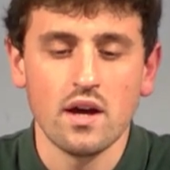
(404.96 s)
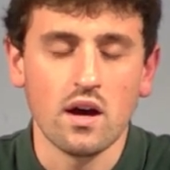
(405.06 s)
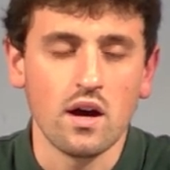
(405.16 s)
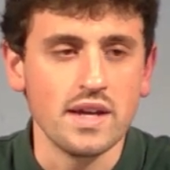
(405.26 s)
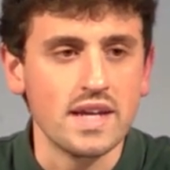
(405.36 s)

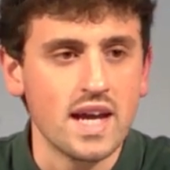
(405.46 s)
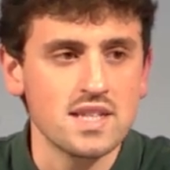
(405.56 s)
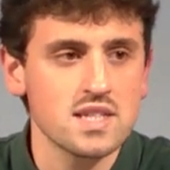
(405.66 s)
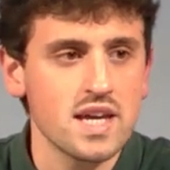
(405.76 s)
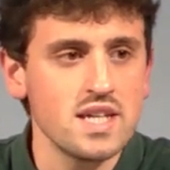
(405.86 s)
Uh, in
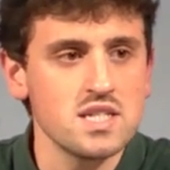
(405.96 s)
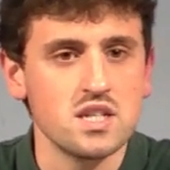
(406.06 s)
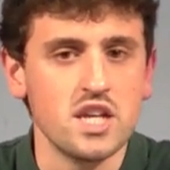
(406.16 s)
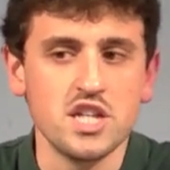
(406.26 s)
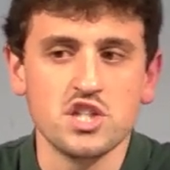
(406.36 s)
Ged's case,
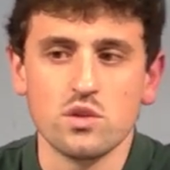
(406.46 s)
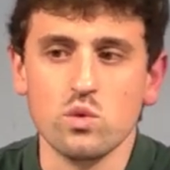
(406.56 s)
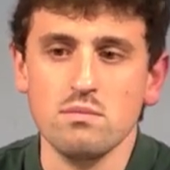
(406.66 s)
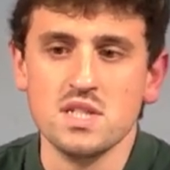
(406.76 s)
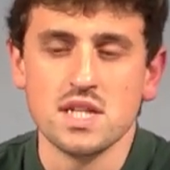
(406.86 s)
nature
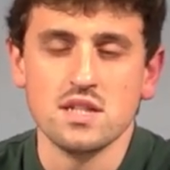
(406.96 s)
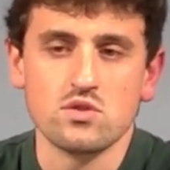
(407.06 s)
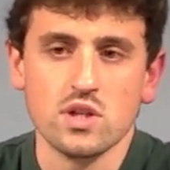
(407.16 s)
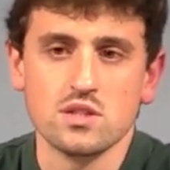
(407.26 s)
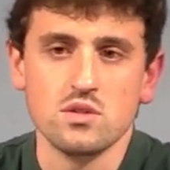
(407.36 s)
will be
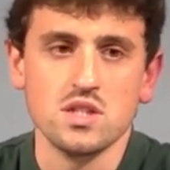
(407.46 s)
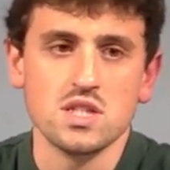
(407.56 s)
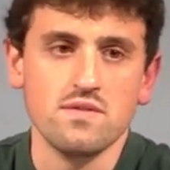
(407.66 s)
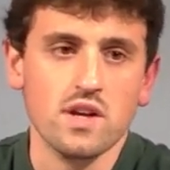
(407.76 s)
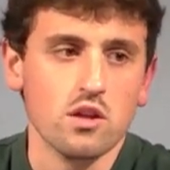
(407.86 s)
central to this
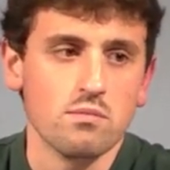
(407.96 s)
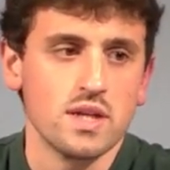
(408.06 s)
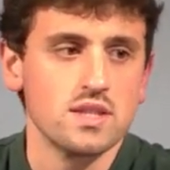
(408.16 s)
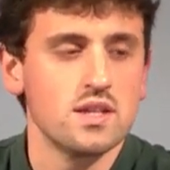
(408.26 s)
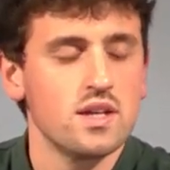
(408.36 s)

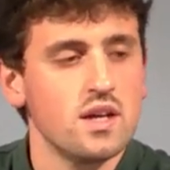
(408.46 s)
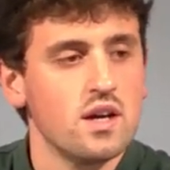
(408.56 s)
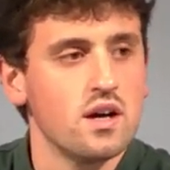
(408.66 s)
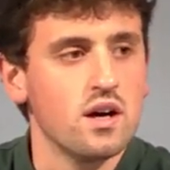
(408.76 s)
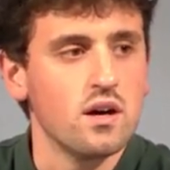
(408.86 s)
development.
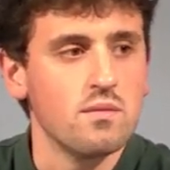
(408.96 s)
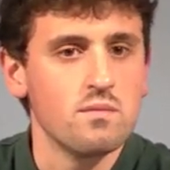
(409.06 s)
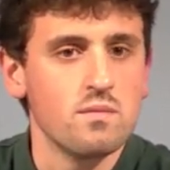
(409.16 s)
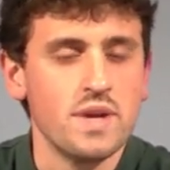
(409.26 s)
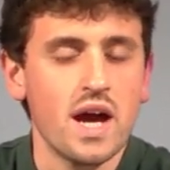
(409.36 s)
Uh,
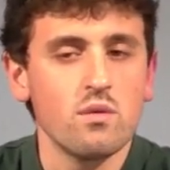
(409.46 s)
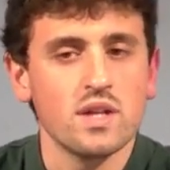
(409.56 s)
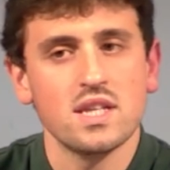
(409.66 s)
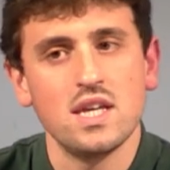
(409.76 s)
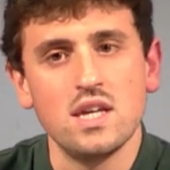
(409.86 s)
now
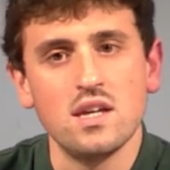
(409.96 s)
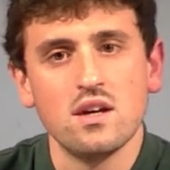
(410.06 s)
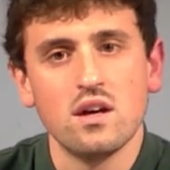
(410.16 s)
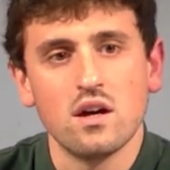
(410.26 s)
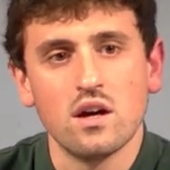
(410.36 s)
that he
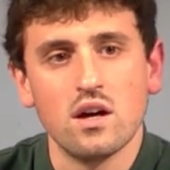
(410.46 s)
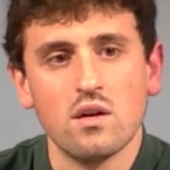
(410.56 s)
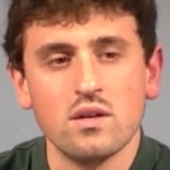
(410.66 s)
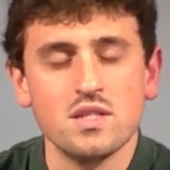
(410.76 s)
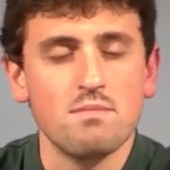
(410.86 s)

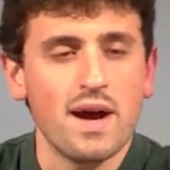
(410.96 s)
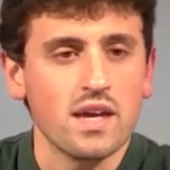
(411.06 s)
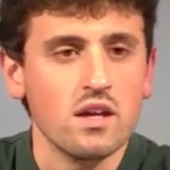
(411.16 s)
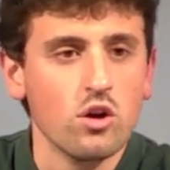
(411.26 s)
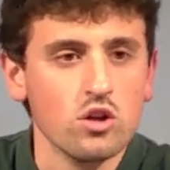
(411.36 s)
uh, is
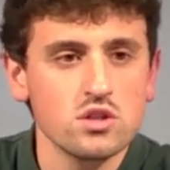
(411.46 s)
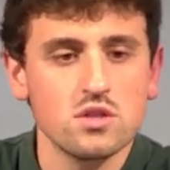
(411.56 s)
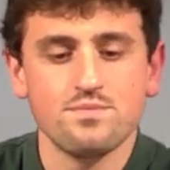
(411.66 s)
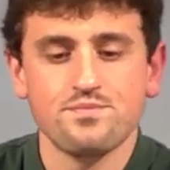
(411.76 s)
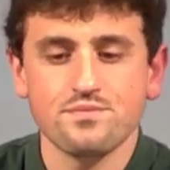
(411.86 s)
back in Gont,
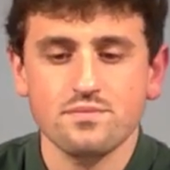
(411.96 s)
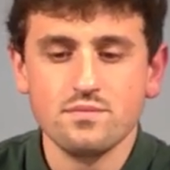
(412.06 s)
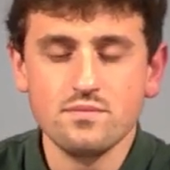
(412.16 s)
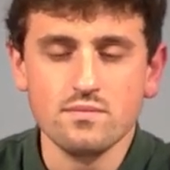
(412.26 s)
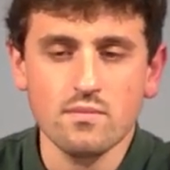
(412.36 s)

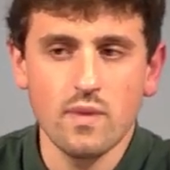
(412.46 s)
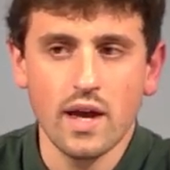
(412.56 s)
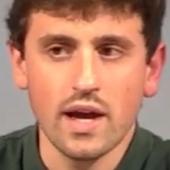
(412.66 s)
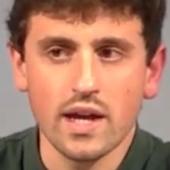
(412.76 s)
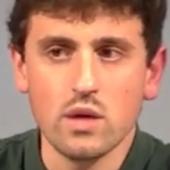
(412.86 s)

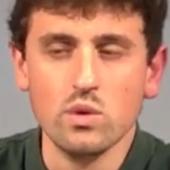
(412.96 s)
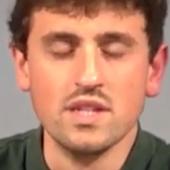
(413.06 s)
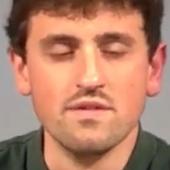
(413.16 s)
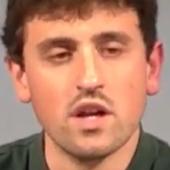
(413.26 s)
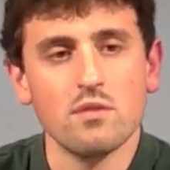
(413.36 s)
uh, he will
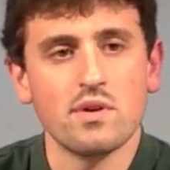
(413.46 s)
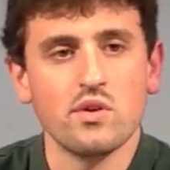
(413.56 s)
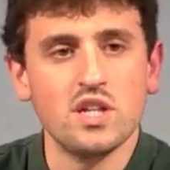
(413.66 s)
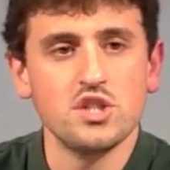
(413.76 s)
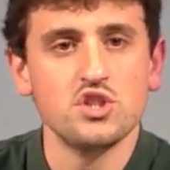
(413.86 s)
develop a
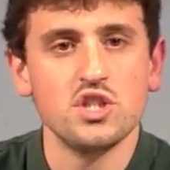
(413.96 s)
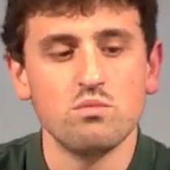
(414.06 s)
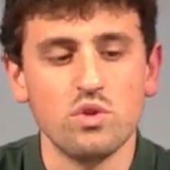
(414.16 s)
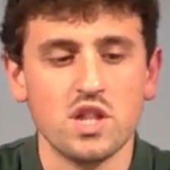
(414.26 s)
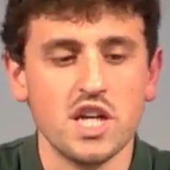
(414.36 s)
relationship
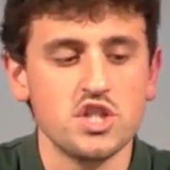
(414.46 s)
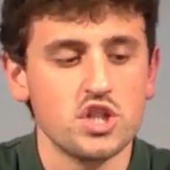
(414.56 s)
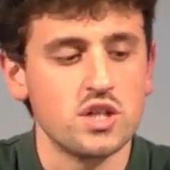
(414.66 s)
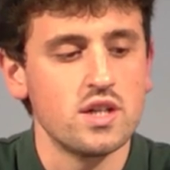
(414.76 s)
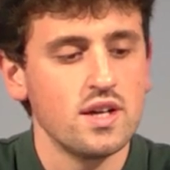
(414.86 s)
with
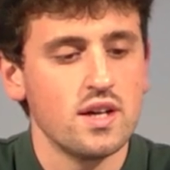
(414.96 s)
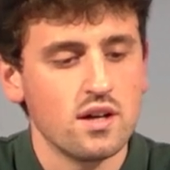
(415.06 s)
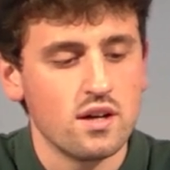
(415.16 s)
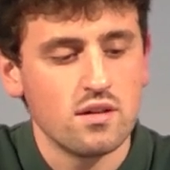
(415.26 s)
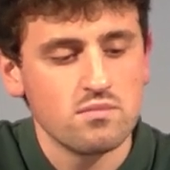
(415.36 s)
nature
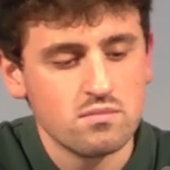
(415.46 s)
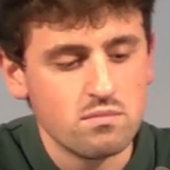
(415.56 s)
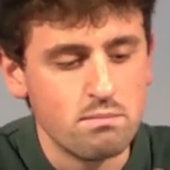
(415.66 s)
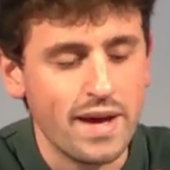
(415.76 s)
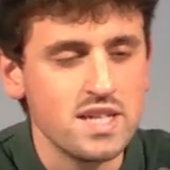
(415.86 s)

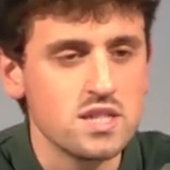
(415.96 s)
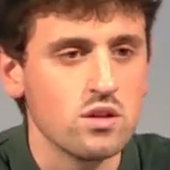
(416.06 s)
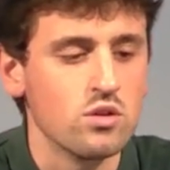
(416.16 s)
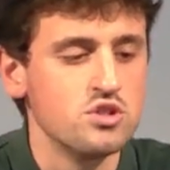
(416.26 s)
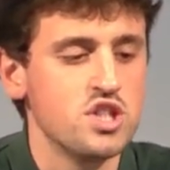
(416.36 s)
based
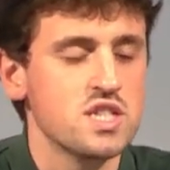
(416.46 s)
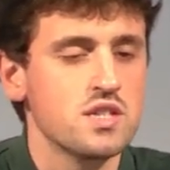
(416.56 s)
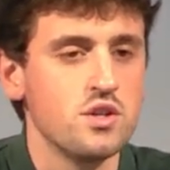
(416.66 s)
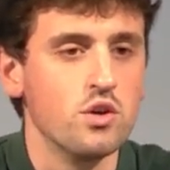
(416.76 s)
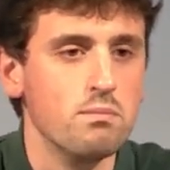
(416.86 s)
on just
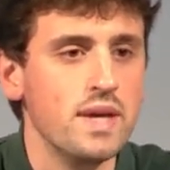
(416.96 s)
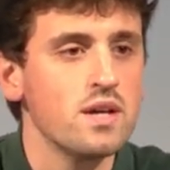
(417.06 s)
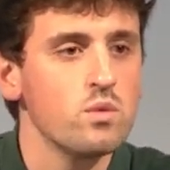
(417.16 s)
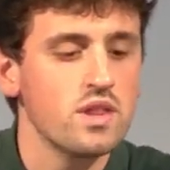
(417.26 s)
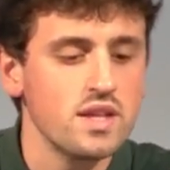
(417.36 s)
you know
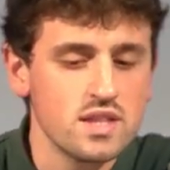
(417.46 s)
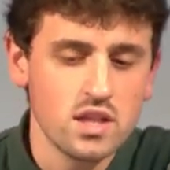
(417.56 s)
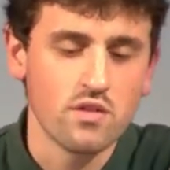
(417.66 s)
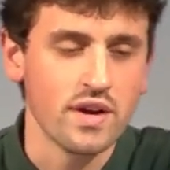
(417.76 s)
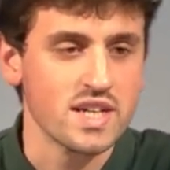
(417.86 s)
being with it, of